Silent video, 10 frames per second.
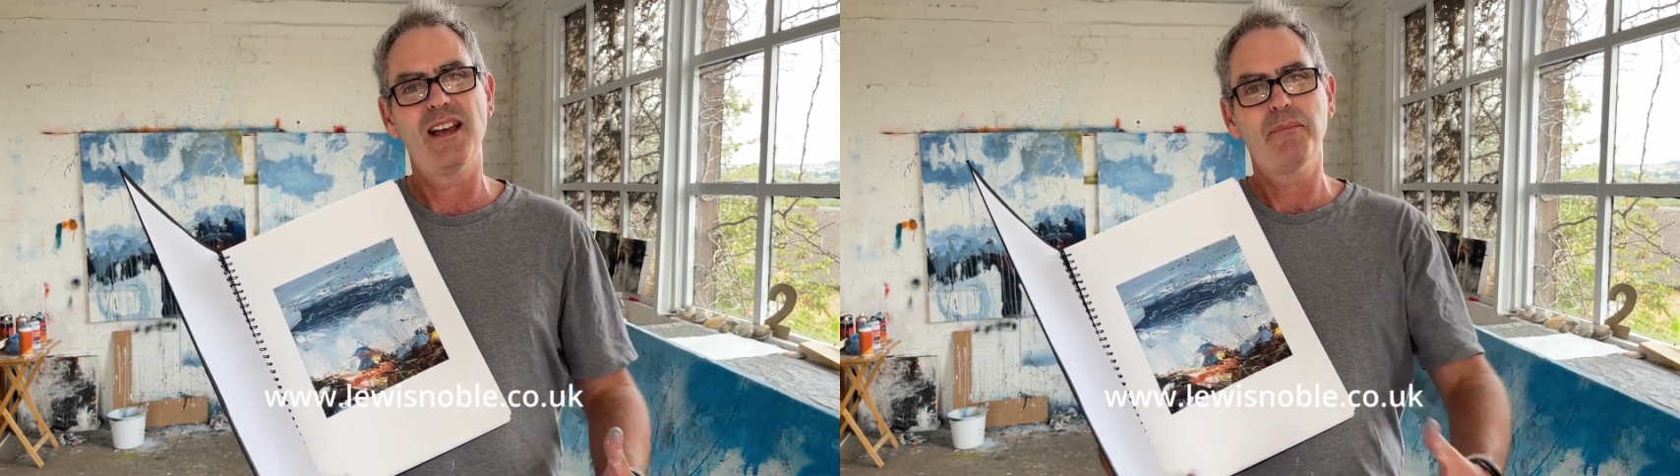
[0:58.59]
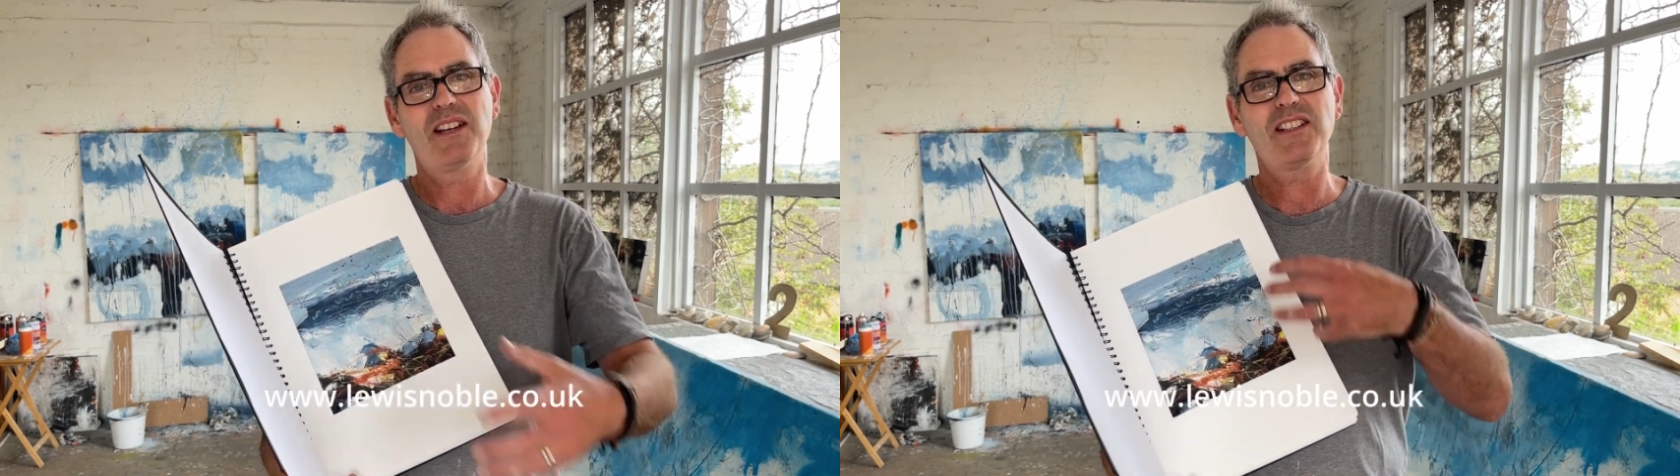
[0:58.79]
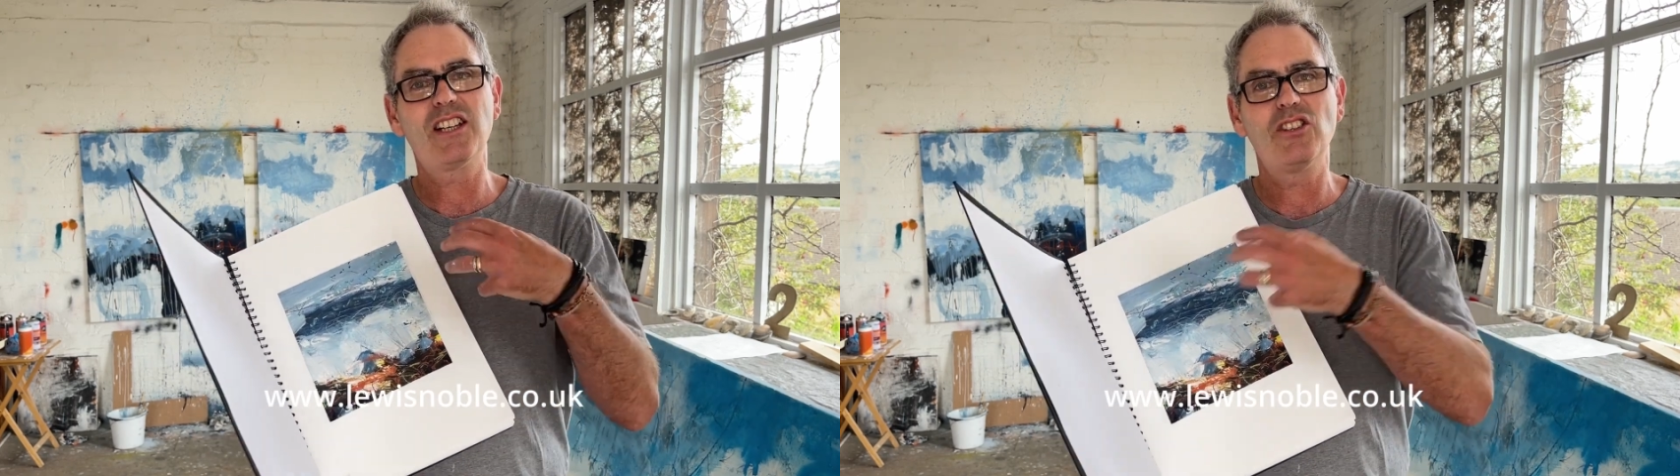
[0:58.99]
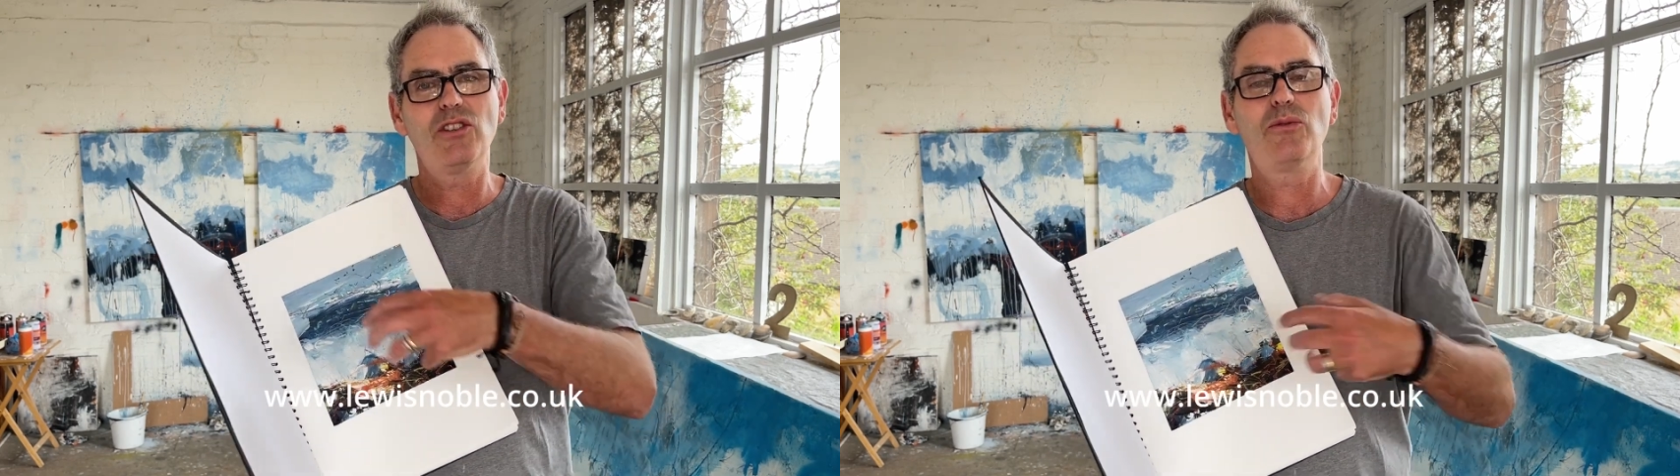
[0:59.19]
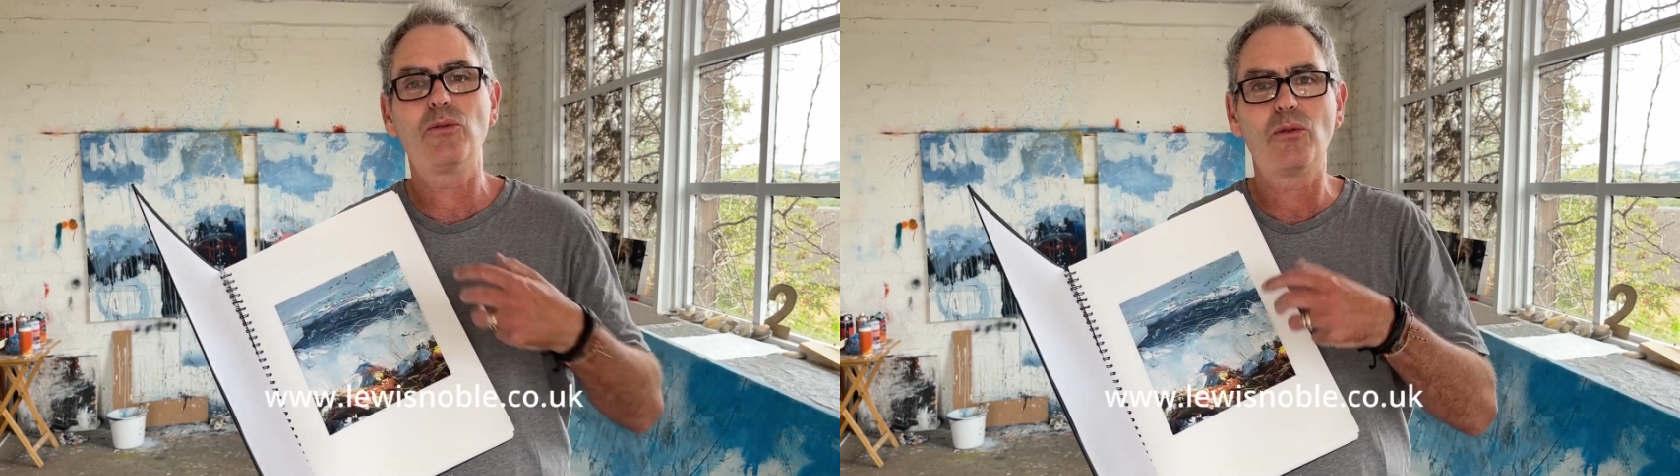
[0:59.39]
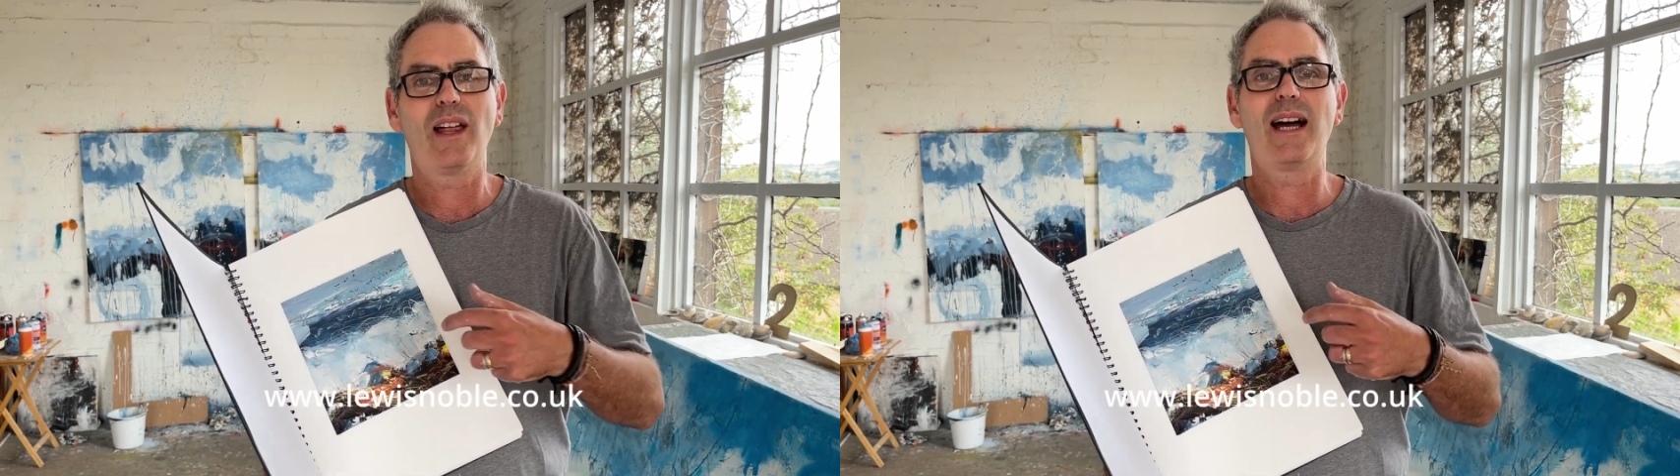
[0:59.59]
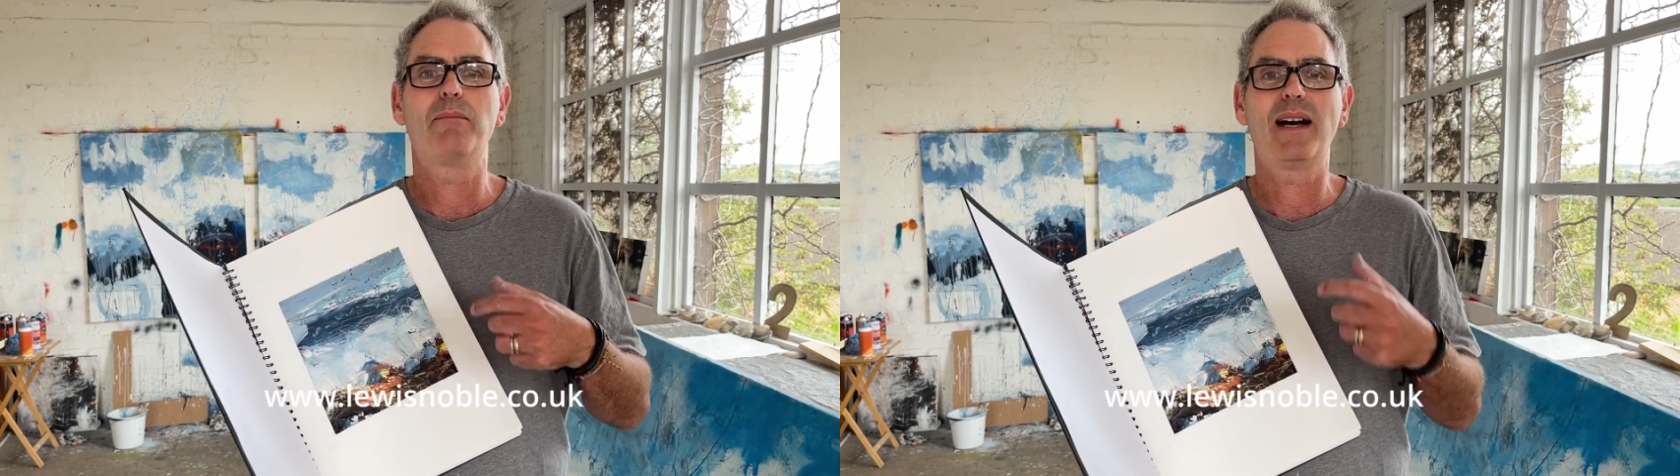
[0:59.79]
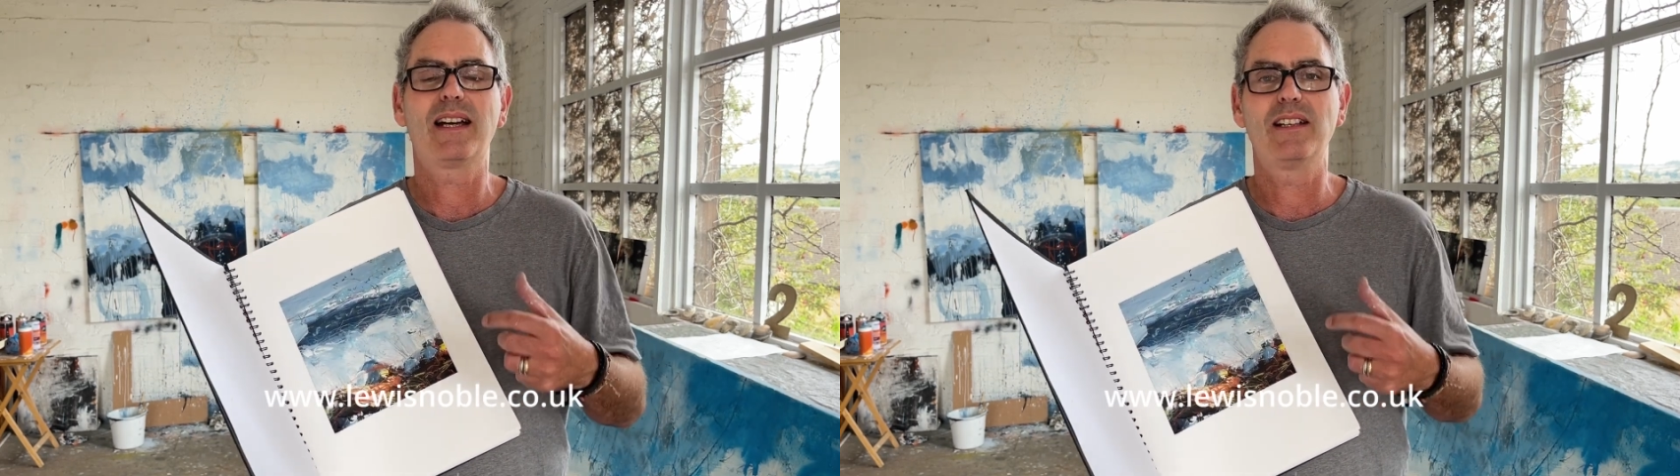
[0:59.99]
because I can do all that
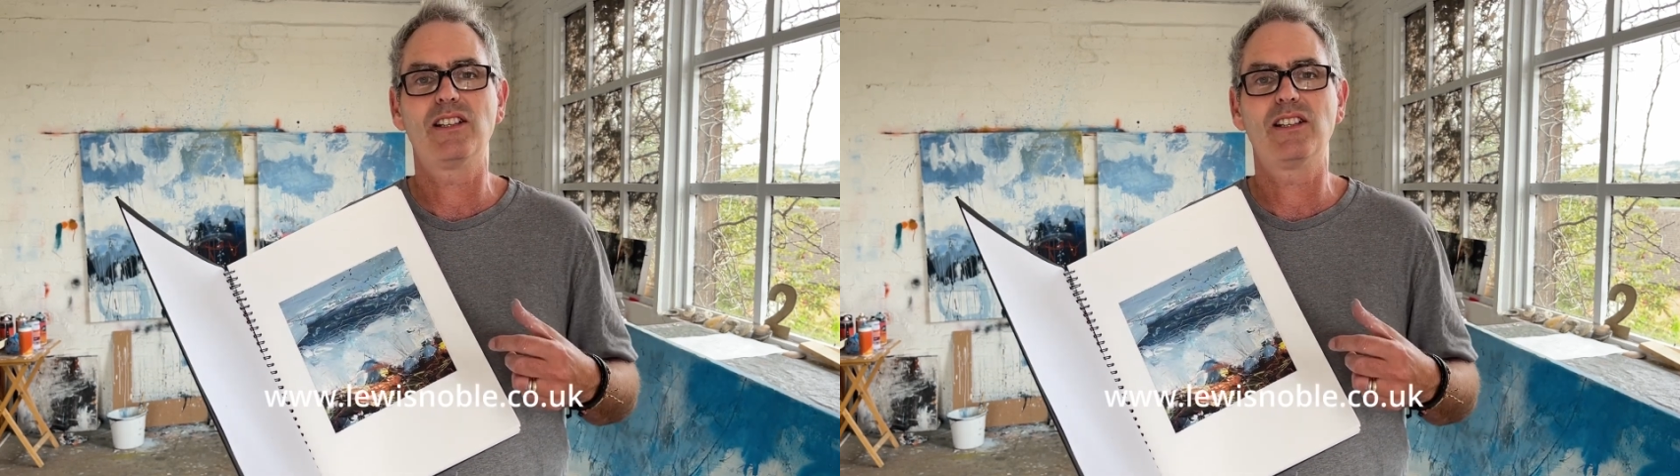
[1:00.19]
back at the